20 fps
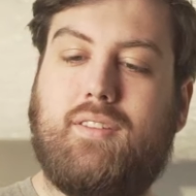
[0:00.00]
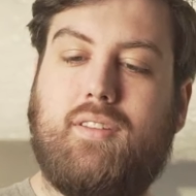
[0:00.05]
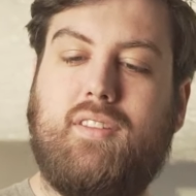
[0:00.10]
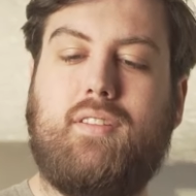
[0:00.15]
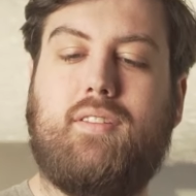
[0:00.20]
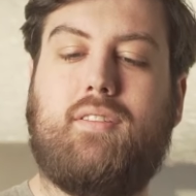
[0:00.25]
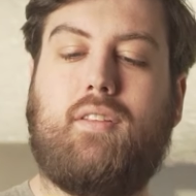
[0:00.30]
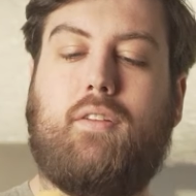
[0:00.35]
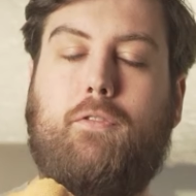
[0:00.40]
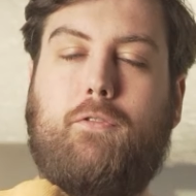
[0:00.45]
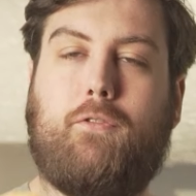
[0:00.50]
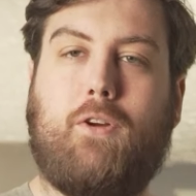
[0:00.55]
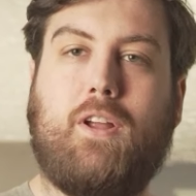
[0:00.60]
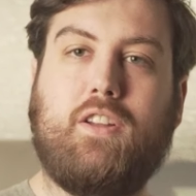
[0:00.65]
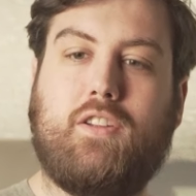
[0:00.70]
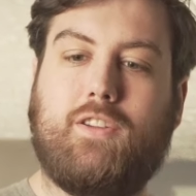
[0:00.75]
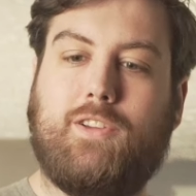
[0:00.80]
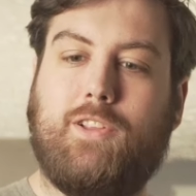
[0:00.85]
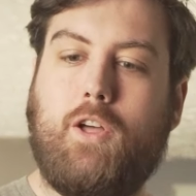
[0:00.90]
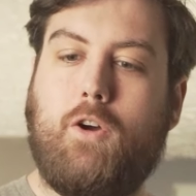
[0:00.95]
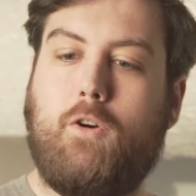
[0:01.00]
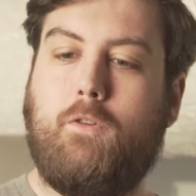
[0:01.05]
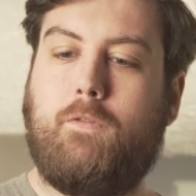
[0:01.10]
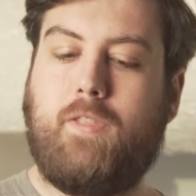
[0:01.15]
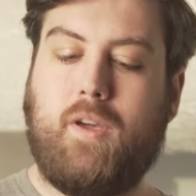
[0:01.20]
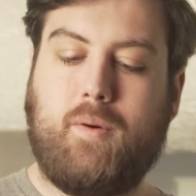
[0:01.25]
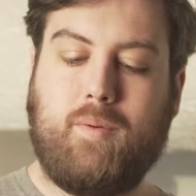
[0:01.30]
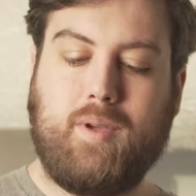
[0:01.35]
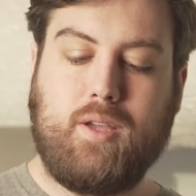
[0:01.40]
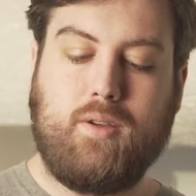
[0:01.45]
So this is a French loaf
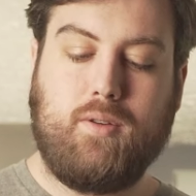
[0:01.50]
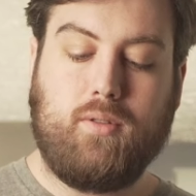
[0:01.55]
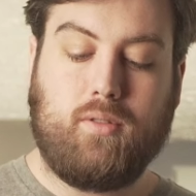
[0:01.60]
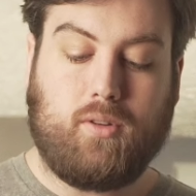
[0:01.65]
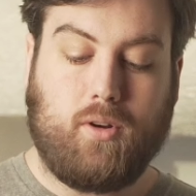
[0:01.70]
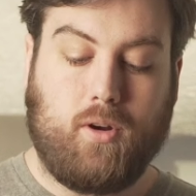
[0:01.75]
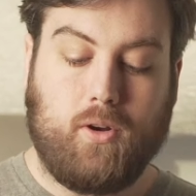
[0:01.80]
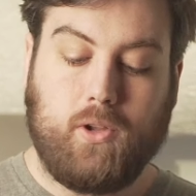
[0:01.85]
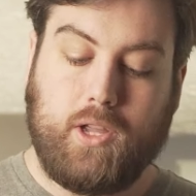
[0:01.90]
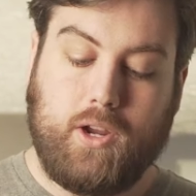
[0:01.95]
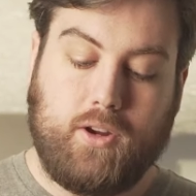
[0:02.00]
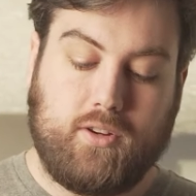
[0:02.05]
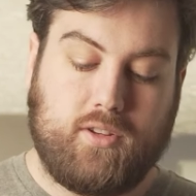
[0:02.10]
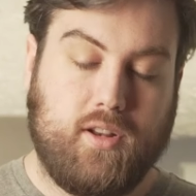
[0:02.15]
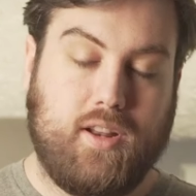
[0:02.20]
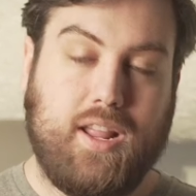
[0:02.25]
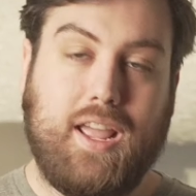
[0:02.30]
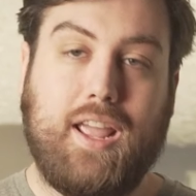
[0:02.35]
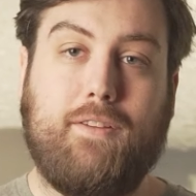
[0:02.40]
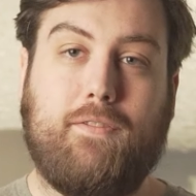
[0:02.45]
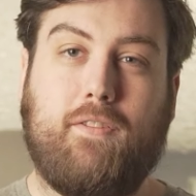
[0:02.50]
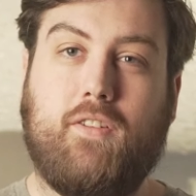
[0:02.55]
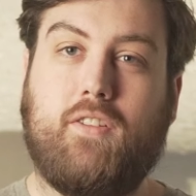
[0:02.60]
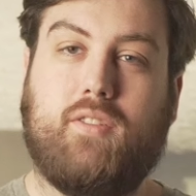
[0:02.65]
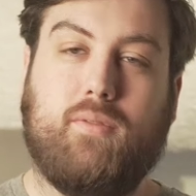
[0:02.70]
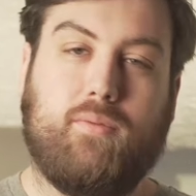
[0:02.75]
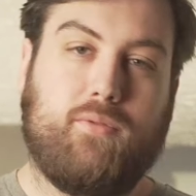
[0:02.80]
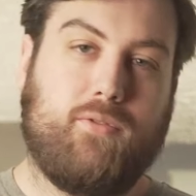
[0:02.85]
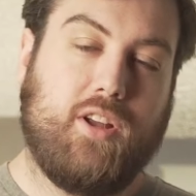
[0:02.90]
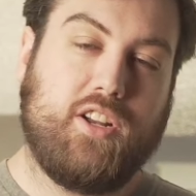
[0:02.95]
that we used earlier today for
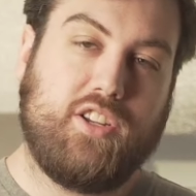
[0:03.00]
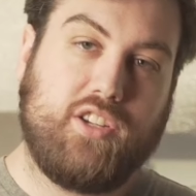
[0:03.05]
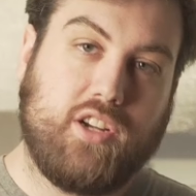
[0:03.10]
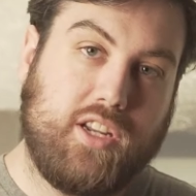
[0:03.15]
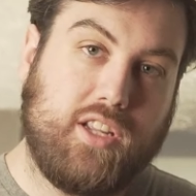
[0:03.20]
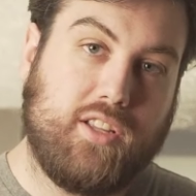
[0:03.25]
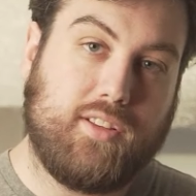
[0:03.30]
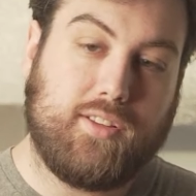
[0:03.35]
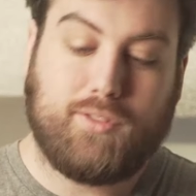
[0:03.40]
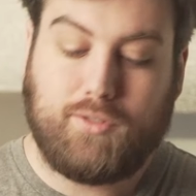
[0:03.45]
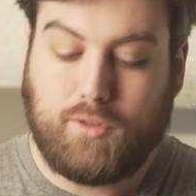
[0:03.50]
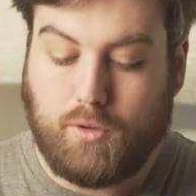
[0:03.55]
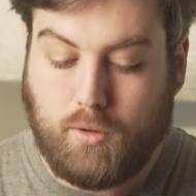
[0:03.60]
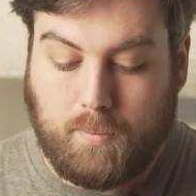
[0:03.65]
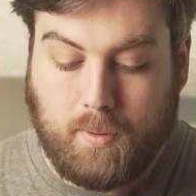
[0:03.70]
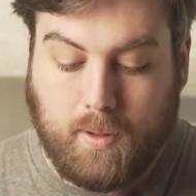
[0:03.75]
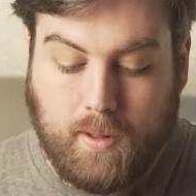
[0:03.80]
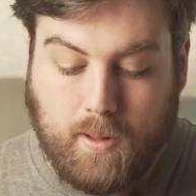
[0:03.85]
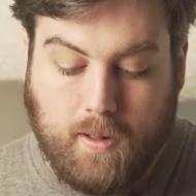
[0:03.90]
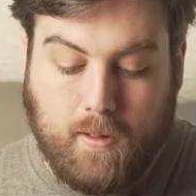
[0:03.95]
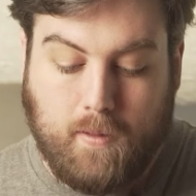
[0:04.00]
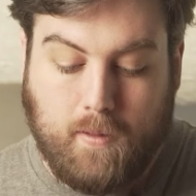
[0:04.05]
some French onion soup.